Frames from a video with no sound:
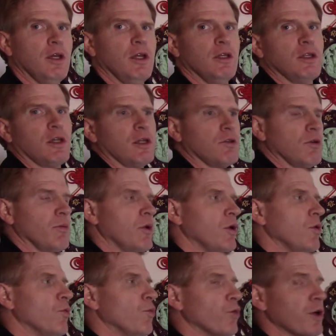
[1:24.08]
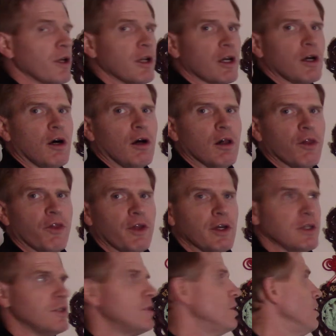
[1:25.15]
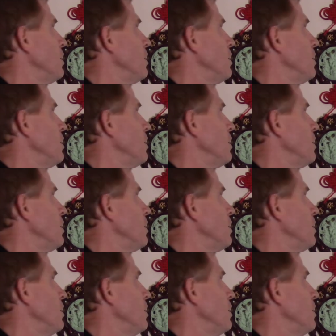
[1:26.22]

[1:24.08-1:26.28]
to get to them. We're going to call this